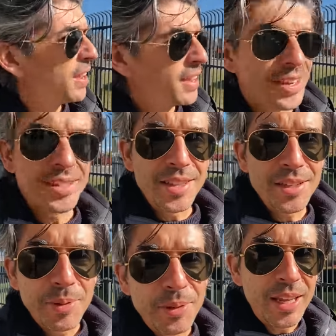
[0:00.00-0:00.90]
because in this
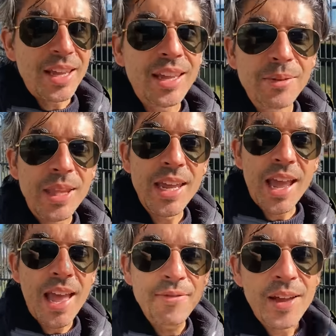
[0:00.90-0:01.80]
building here where the
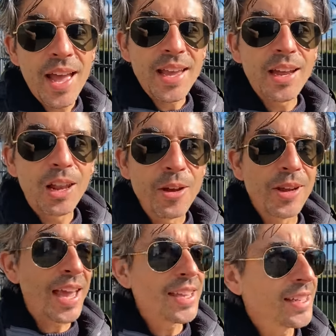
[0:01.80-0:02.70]
FAA are
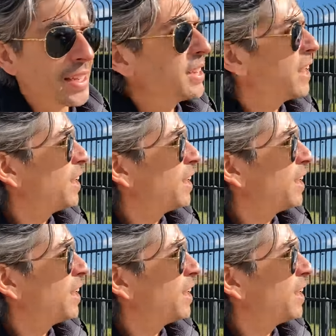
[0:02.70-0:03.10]
located,